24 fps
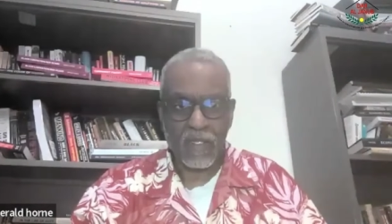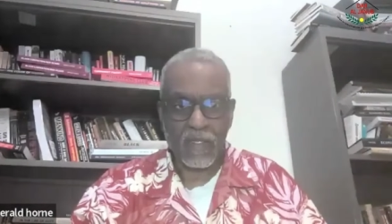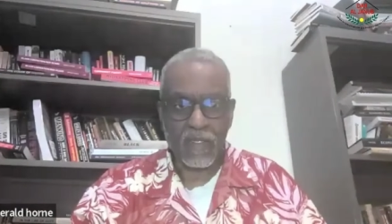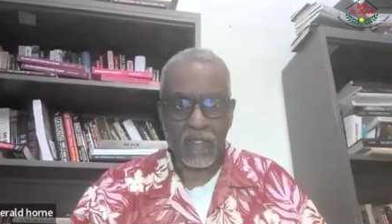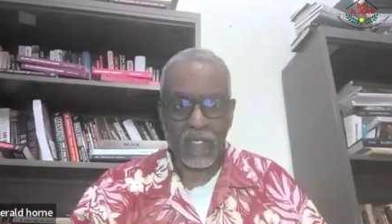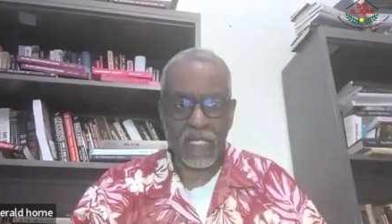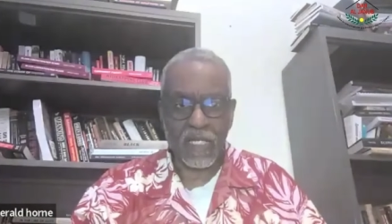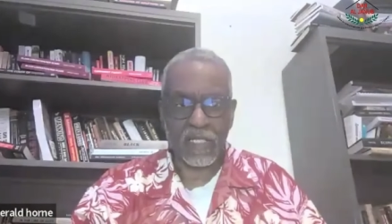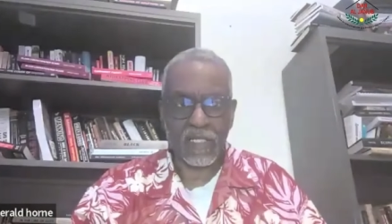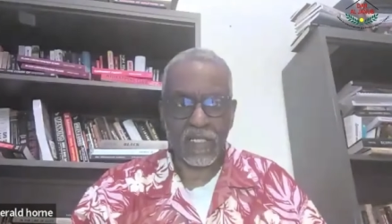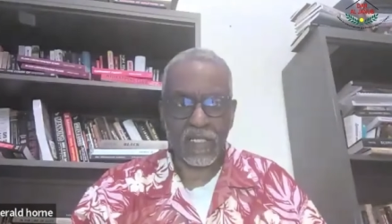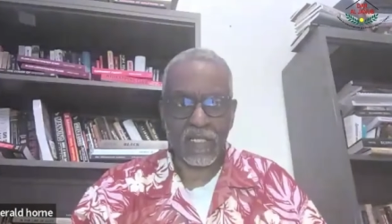
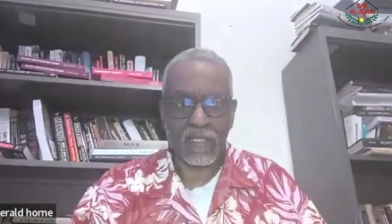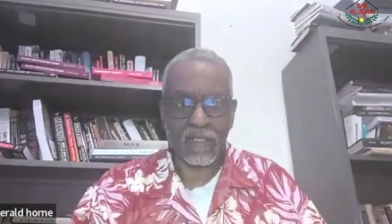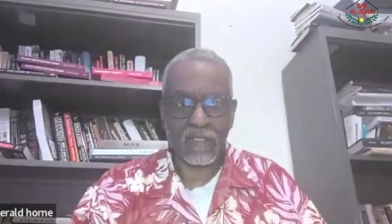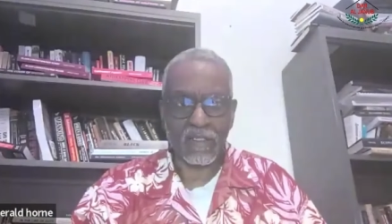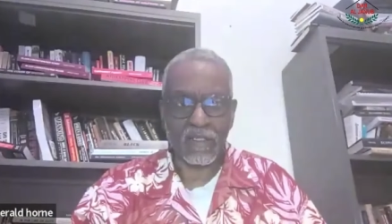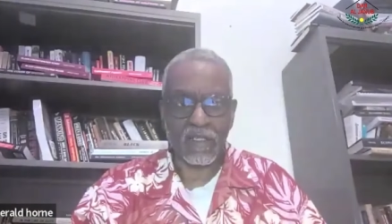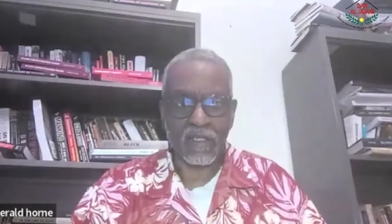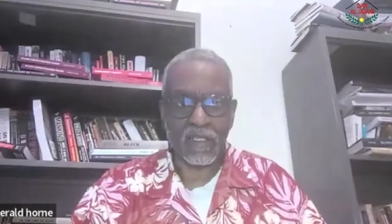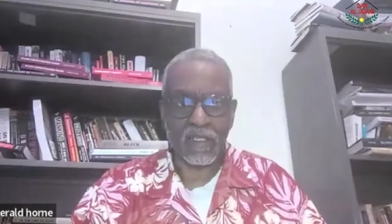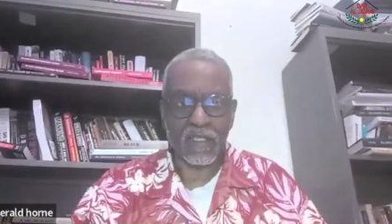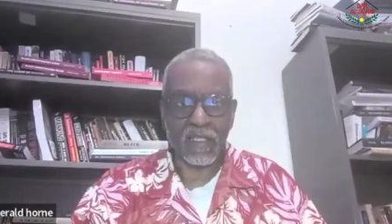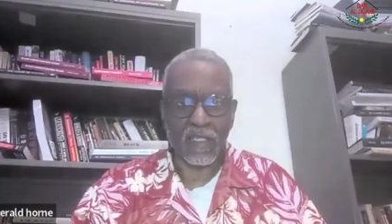that
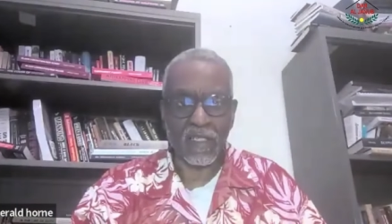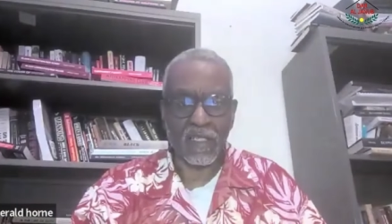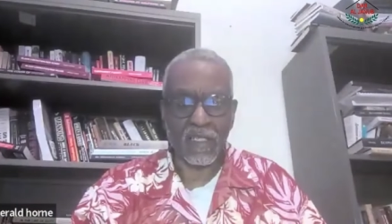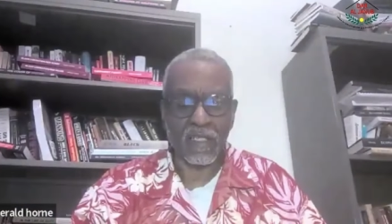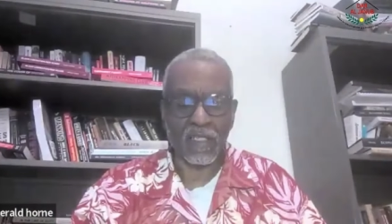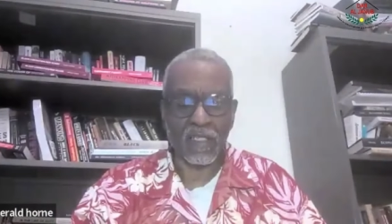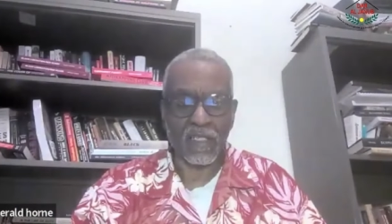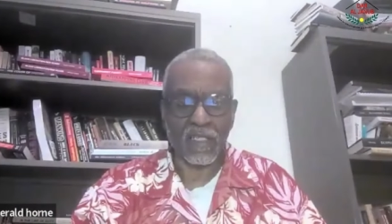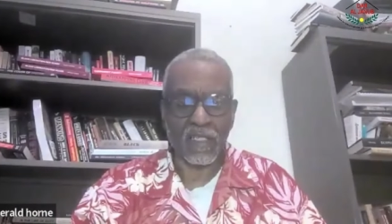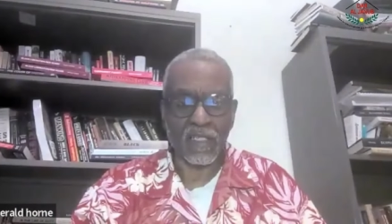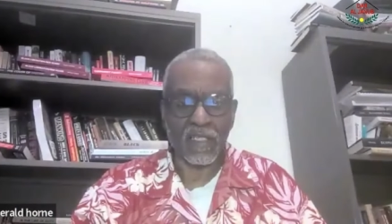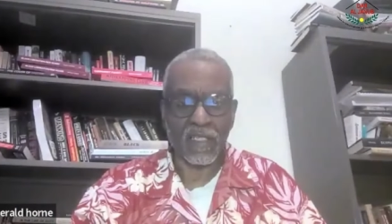
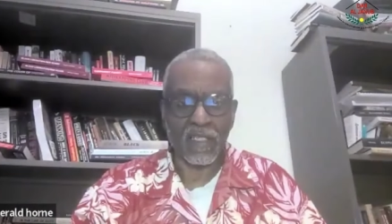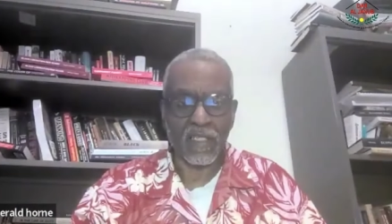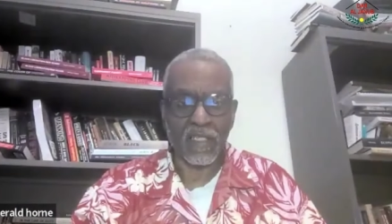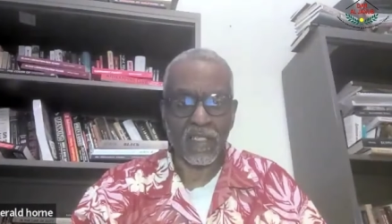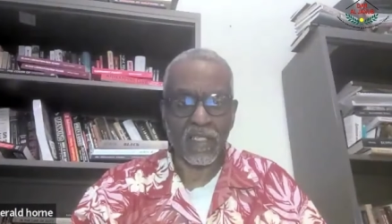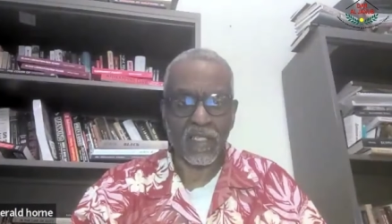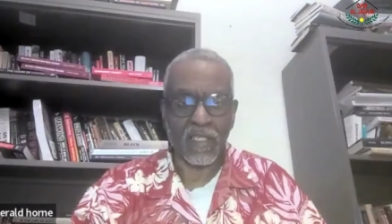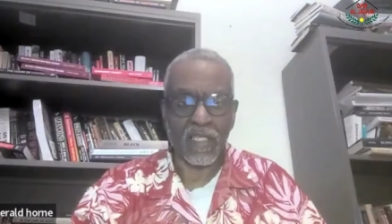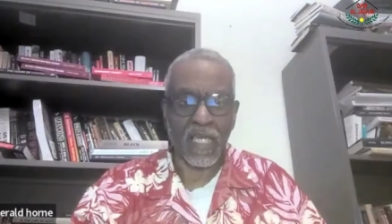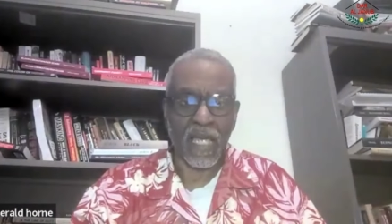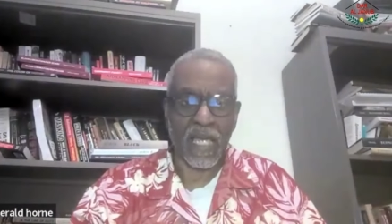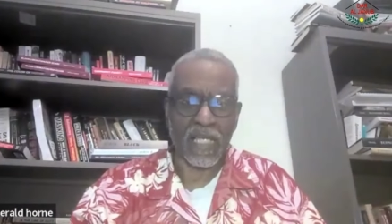
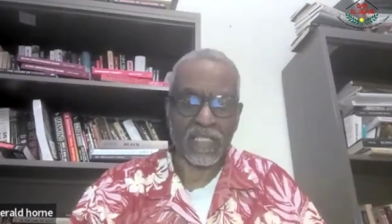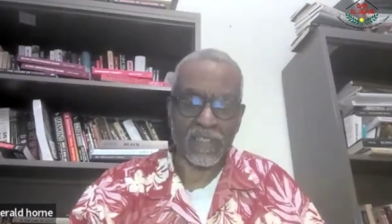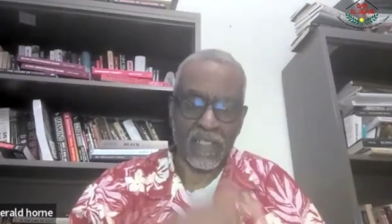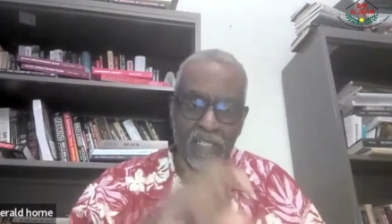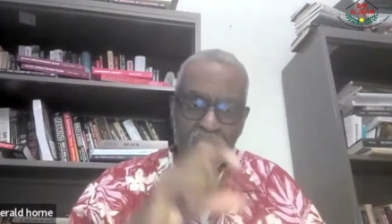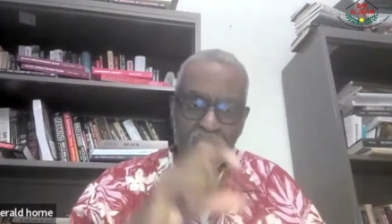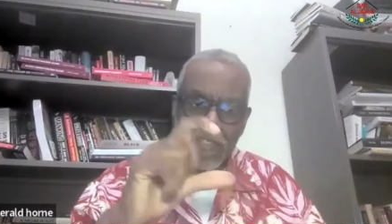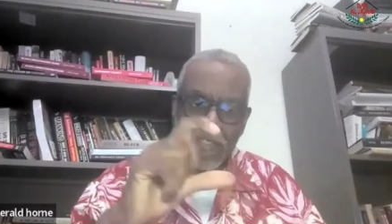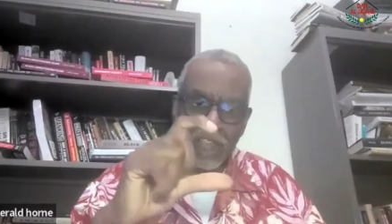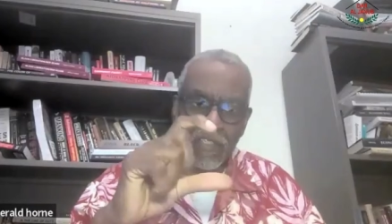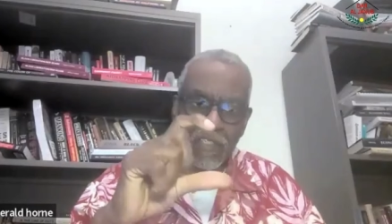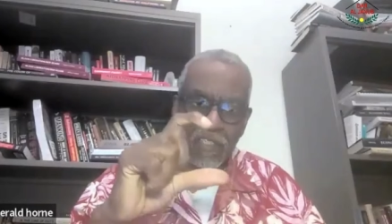the
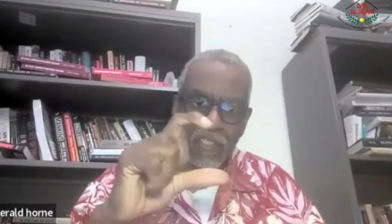identity